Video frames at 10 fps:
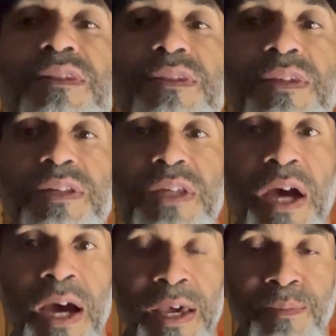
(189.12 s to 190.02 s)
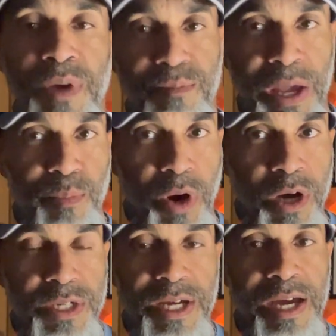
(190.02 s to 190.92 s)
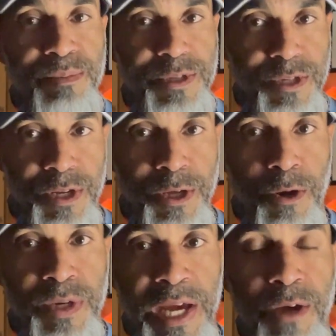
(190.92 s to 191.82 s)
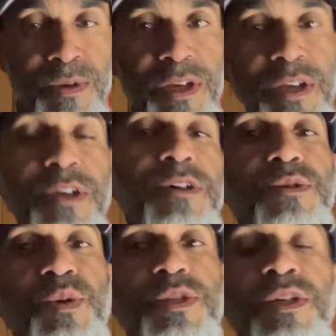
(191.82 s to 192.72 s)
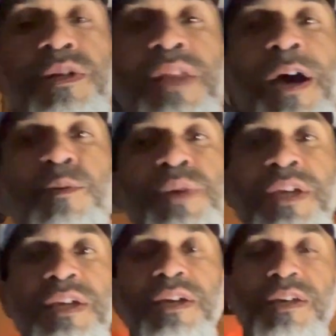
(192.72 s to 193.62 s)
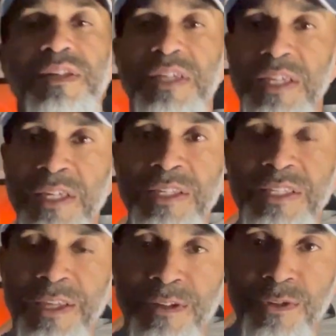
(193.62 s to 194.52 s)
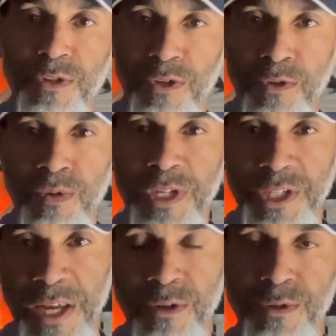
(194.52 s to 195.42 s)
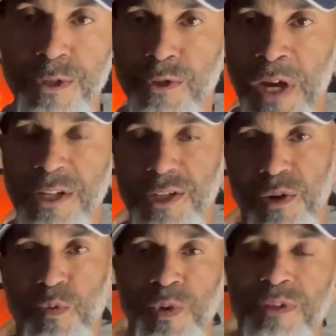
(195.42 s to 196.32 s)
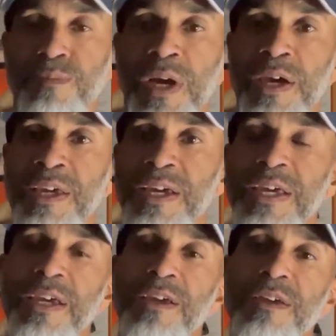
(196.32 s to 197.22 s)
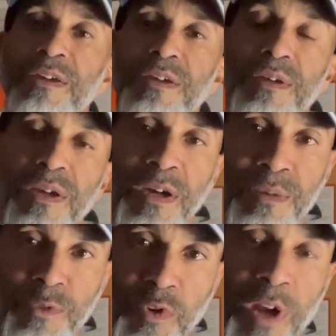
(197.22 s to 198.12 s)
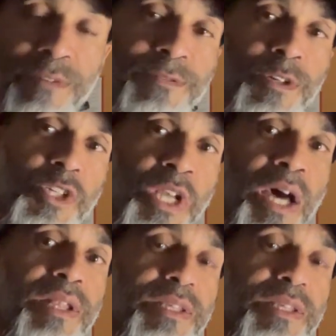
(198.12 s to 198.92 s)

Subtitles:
the time, my par time, is going to go down. So it's going to allow me to ease into a gentle stretch with my draw to first shot